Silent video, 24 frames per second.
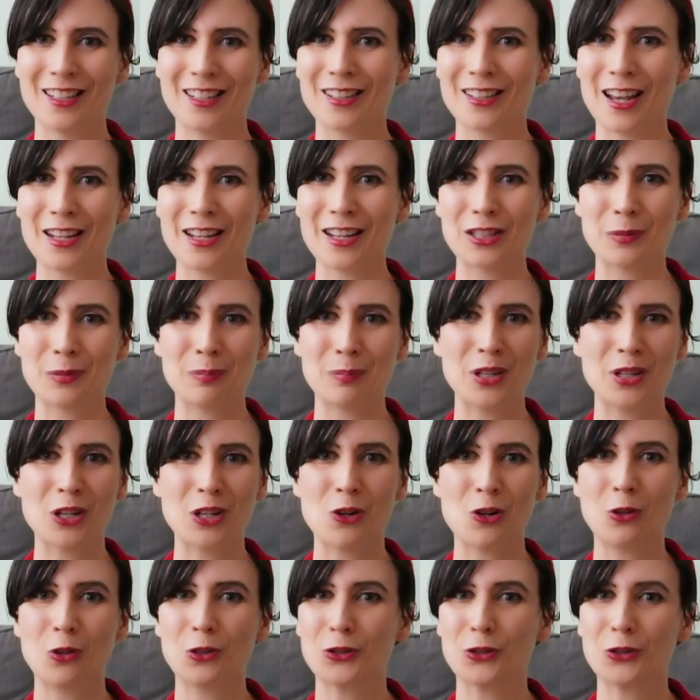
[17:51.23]
nice big
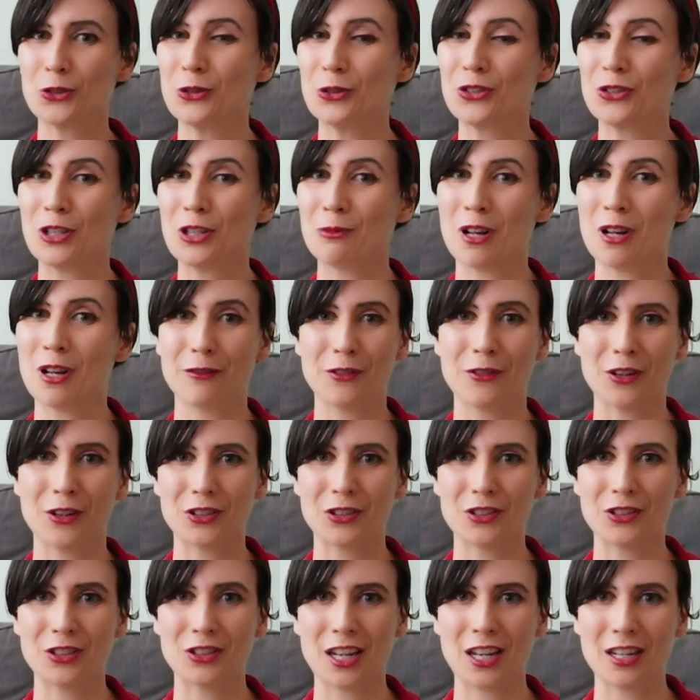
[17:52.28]
old juicy
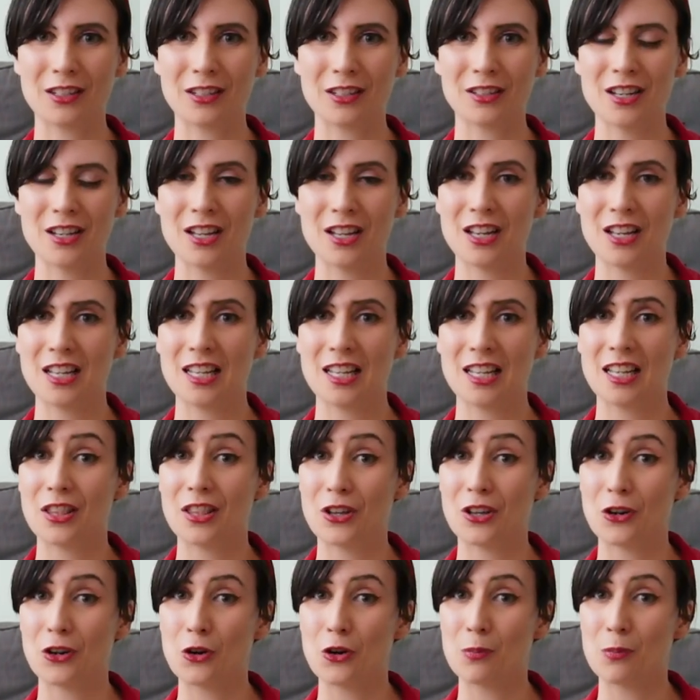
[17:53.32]
welfare state.
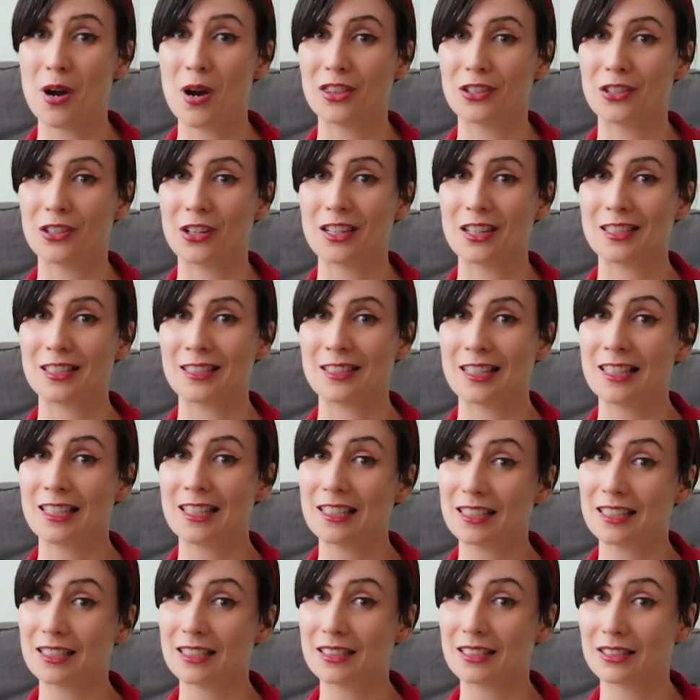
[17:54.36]
Though by the
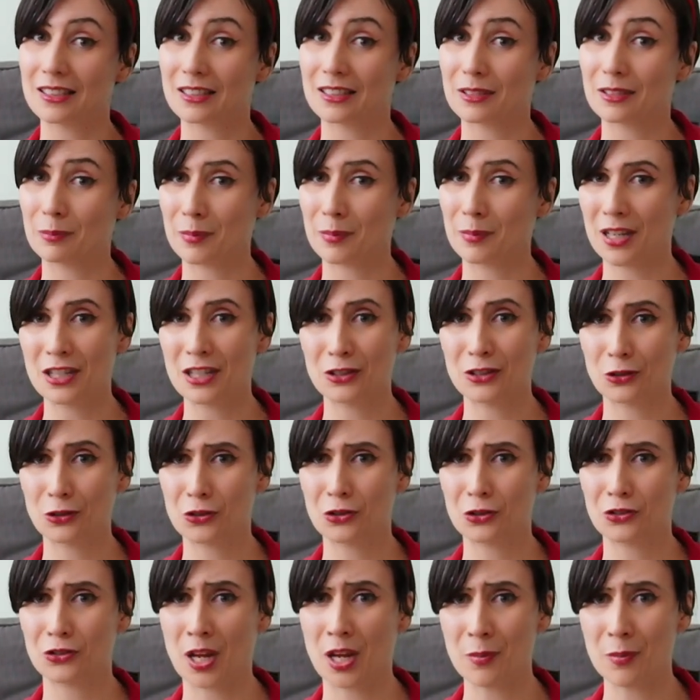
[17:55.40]
1980s, many
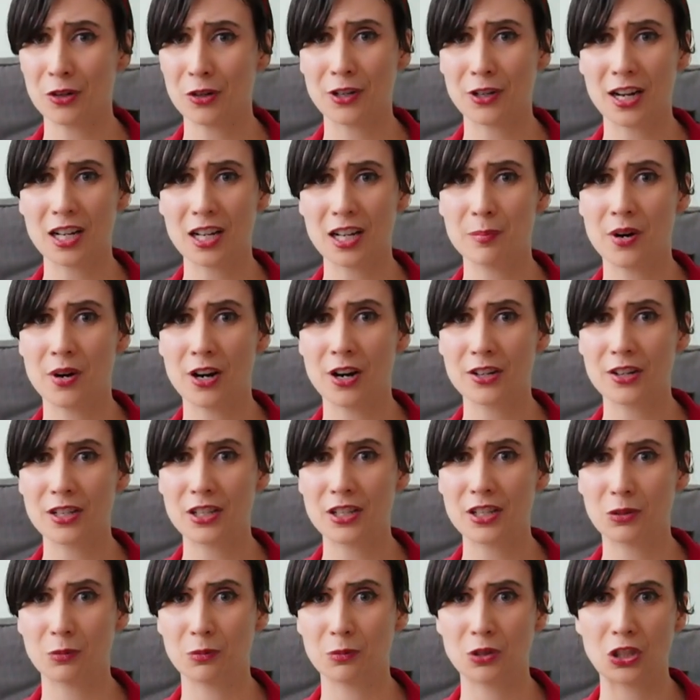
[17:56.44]
social democratic
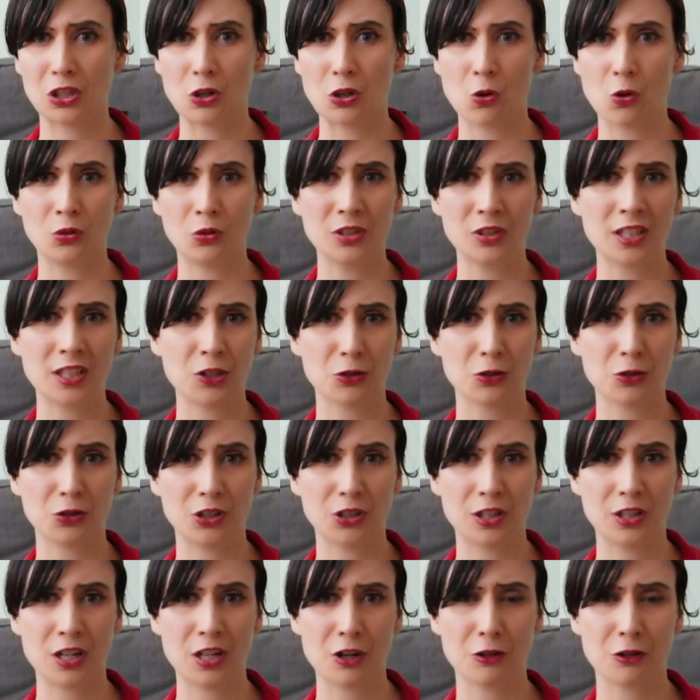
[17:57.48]
parties were only
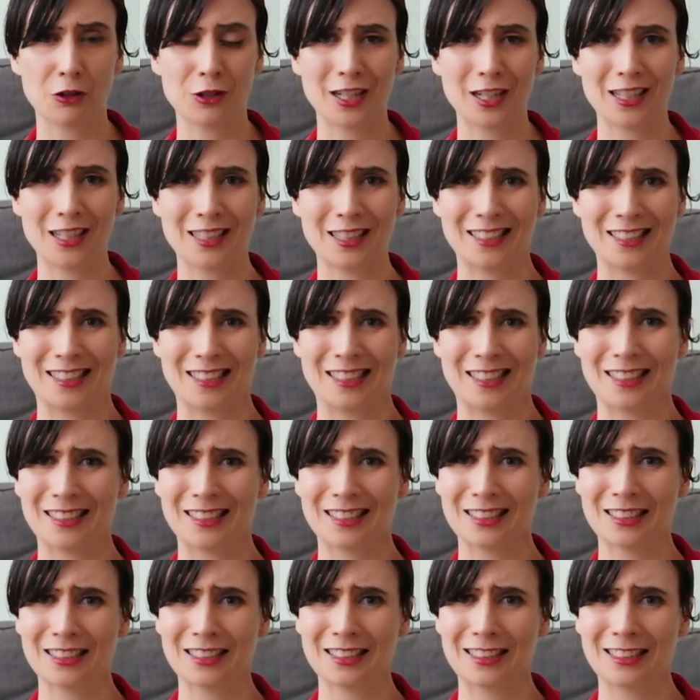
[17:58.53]
interested in creating
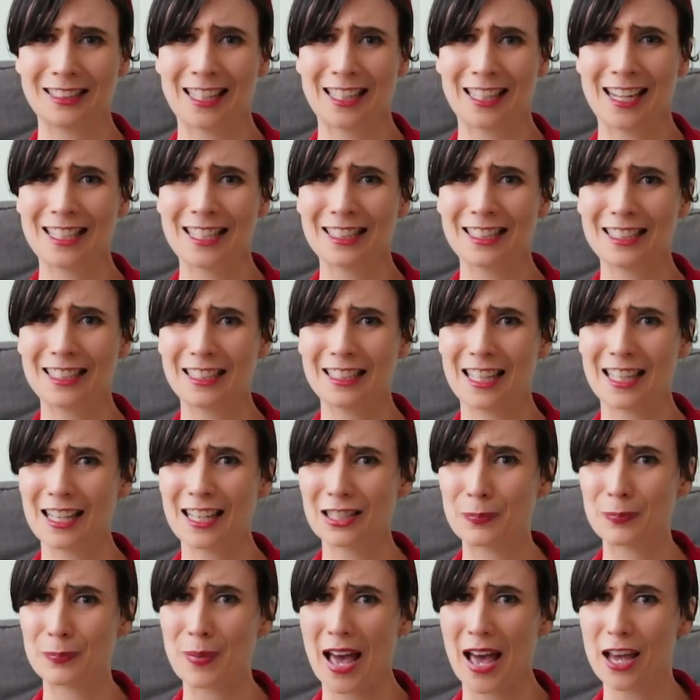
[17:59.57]
a slightly
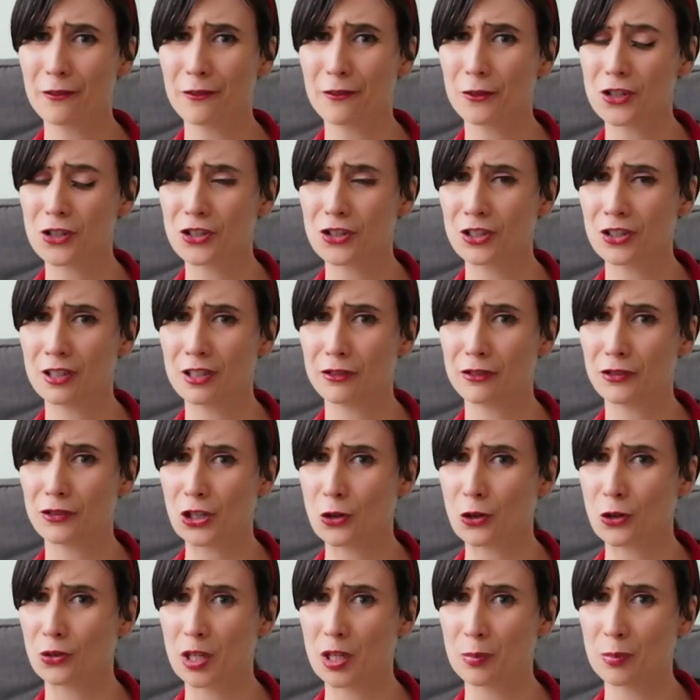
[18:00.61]
less bad version of
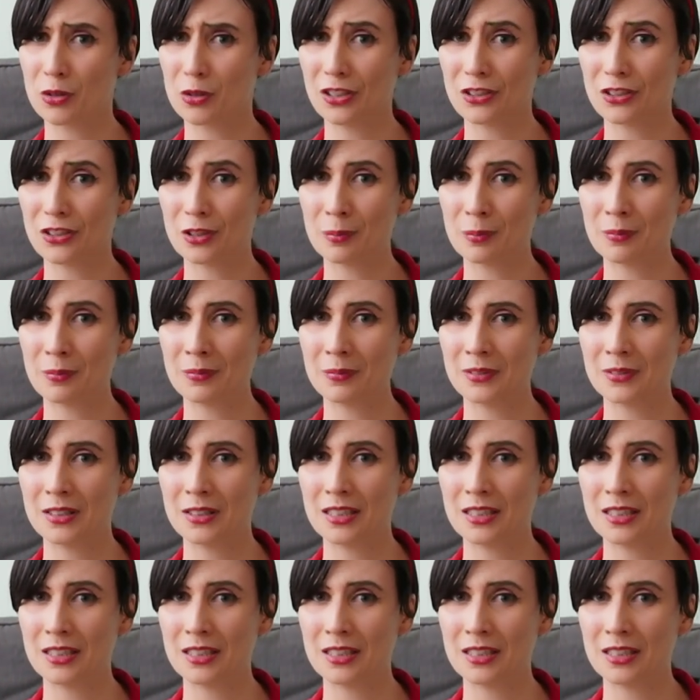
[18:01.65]
neoliberalism.